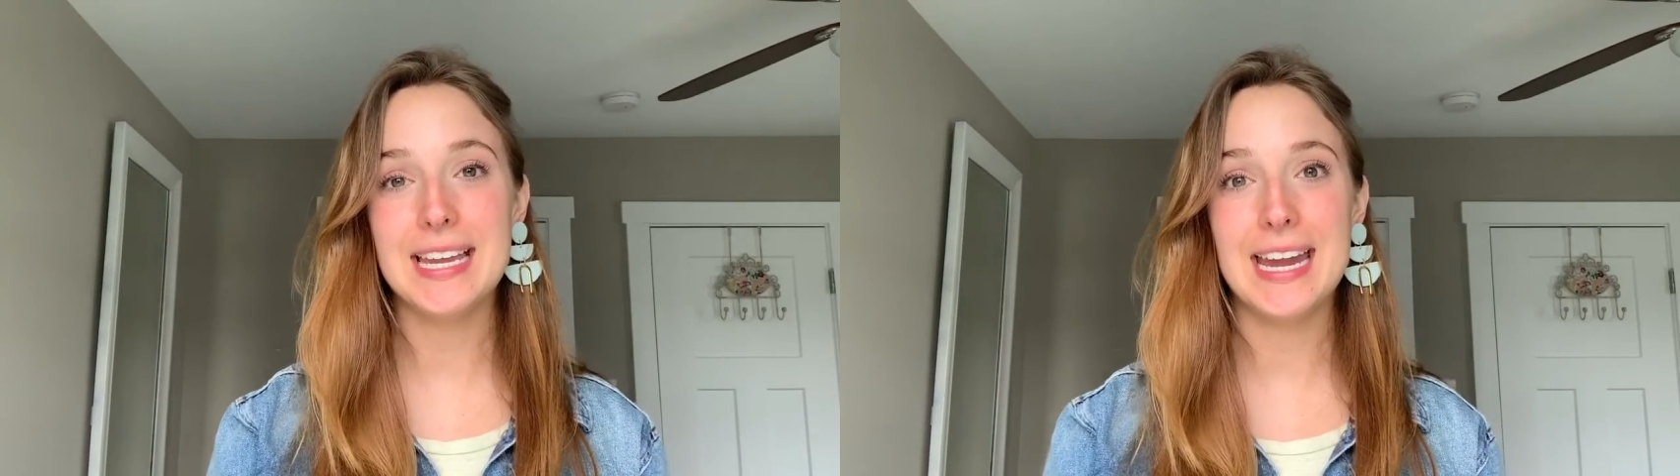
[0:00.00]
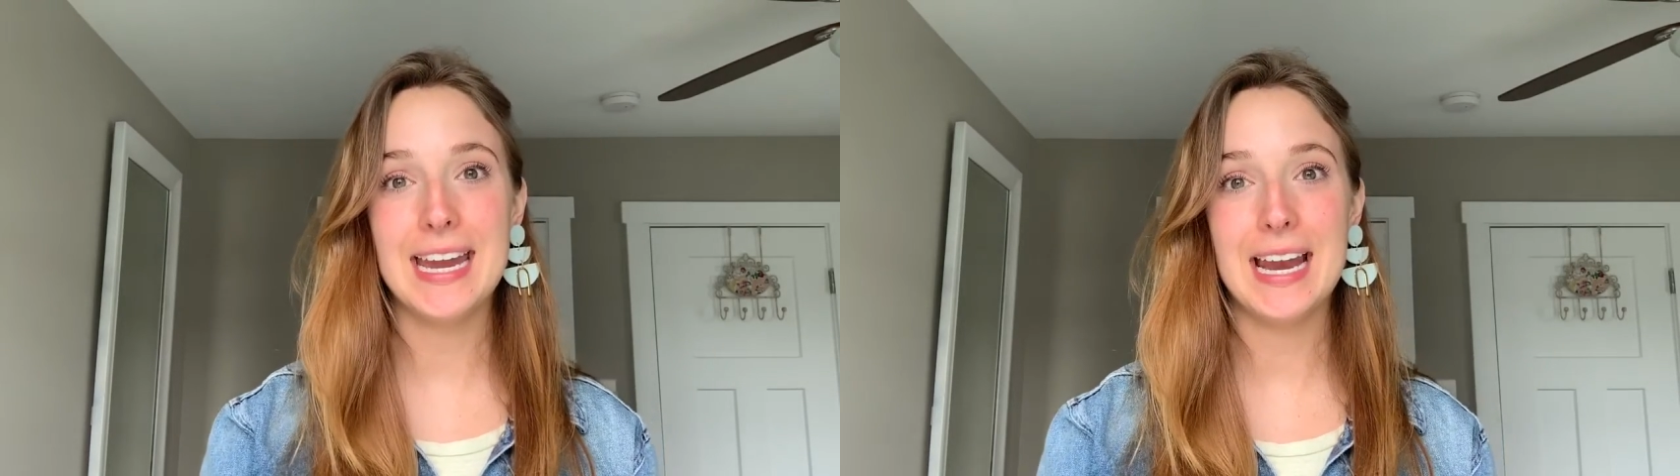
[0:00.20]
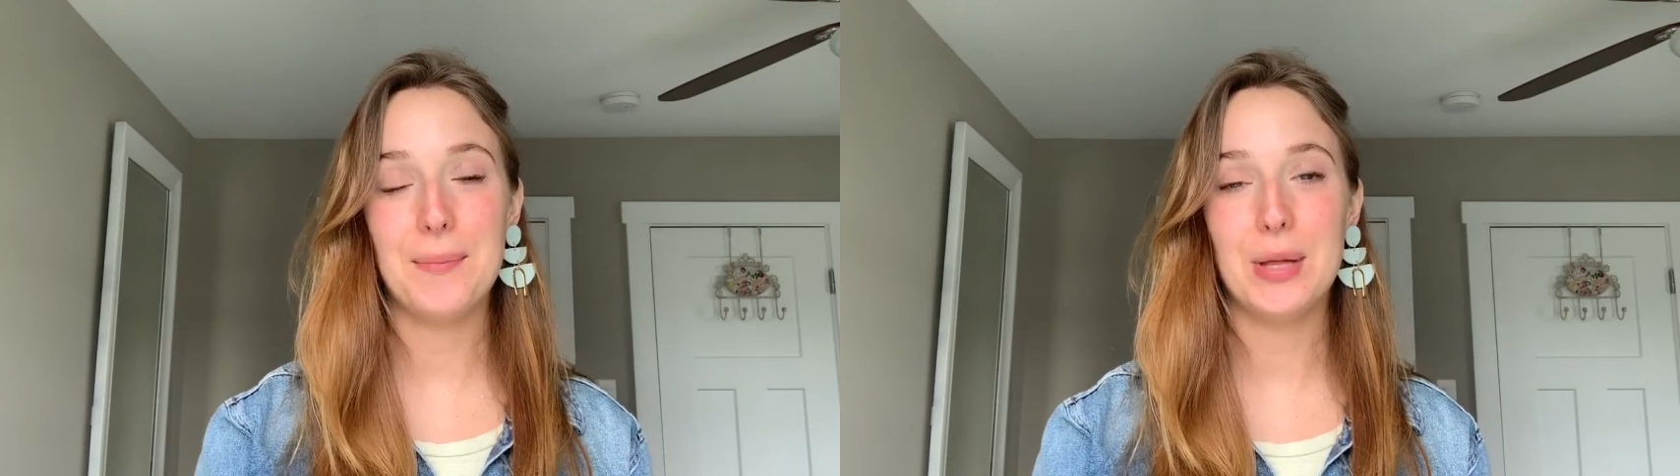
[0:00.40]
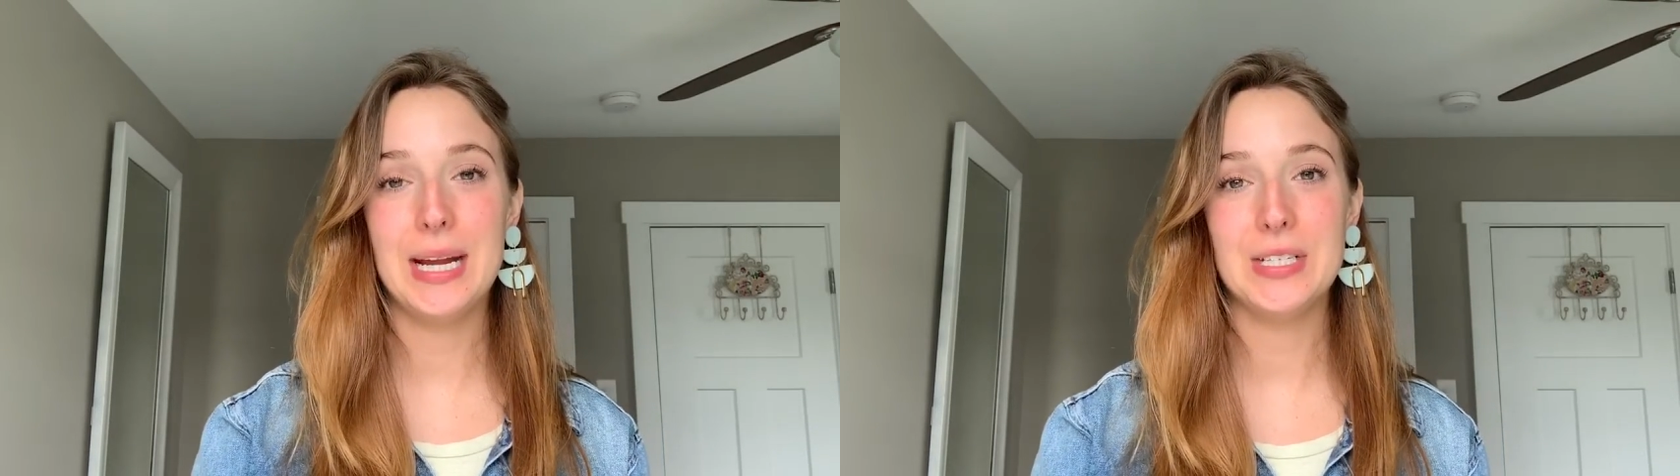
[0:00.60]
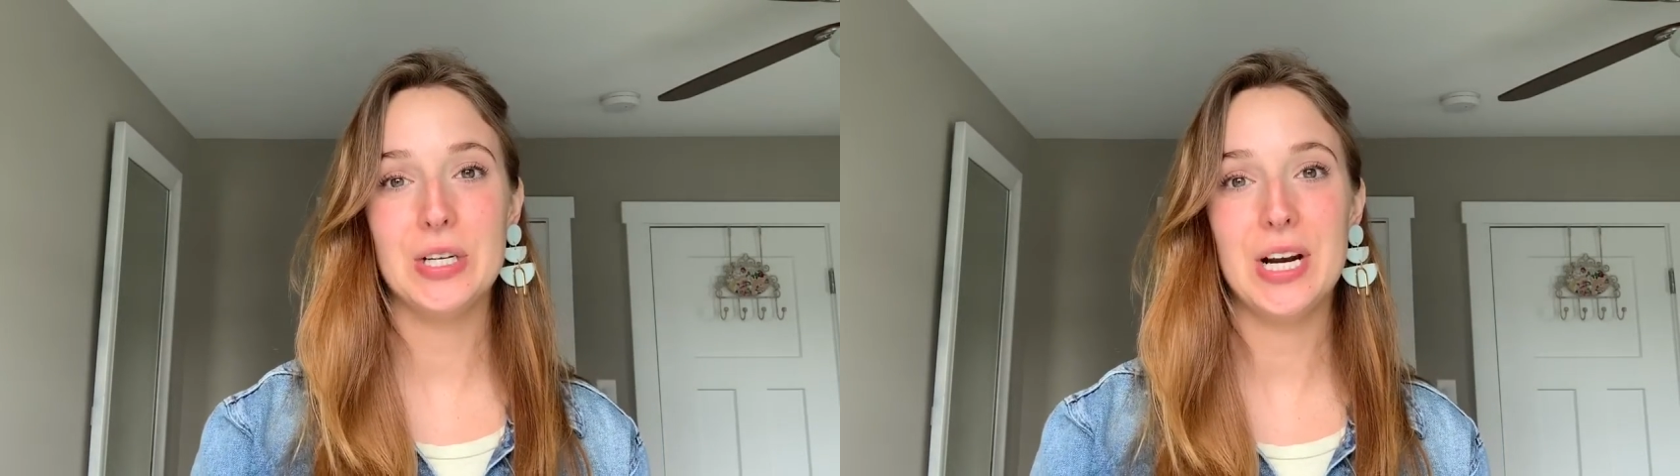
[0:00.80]
and I
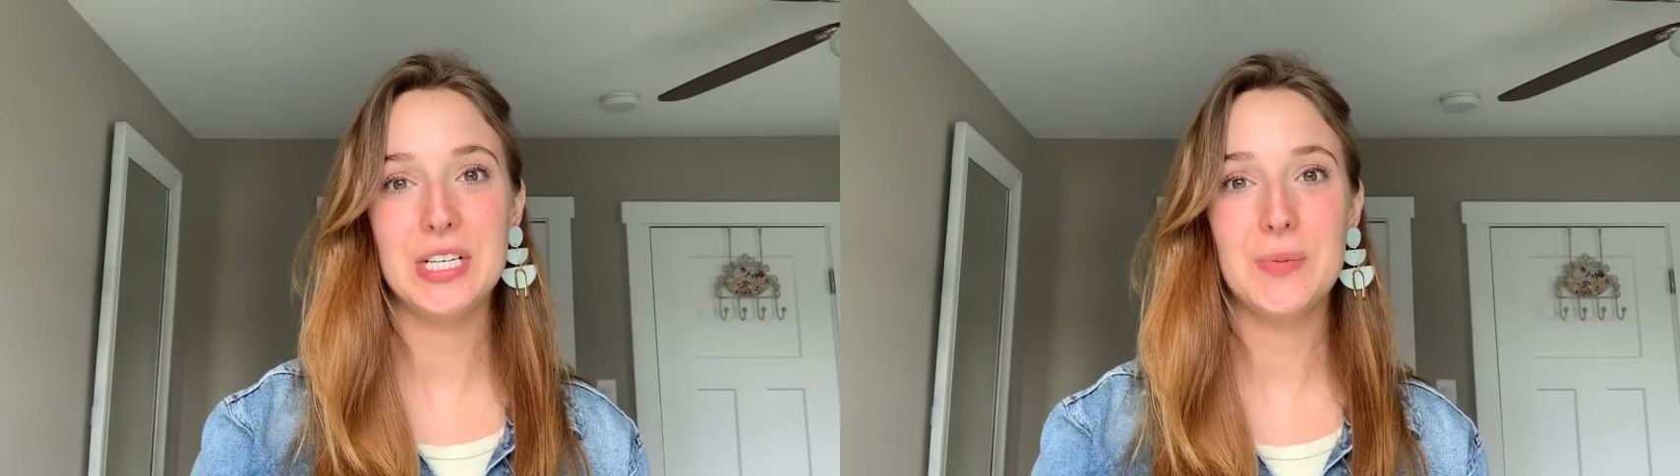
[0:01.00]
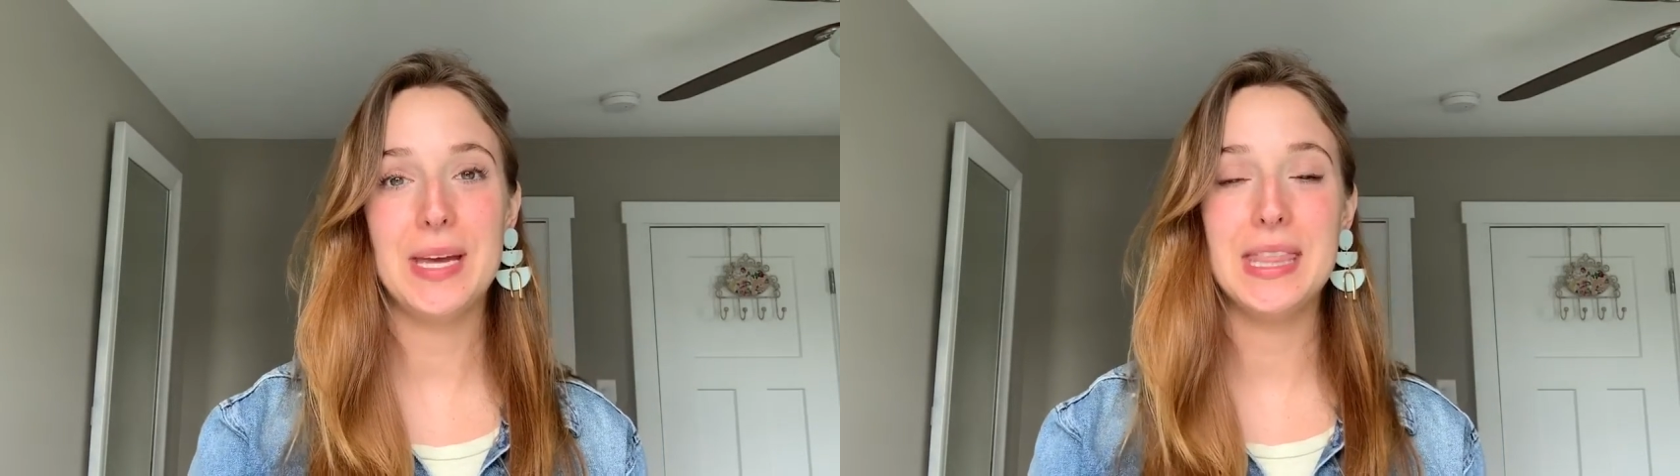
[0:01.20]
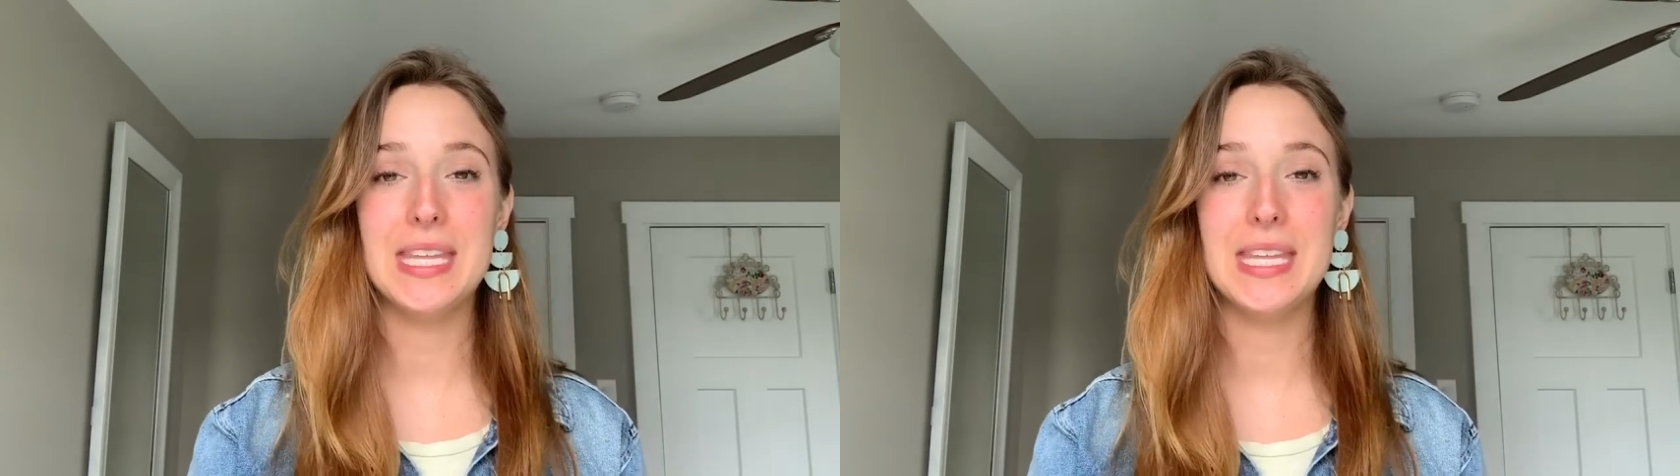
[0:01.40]
plan to graduate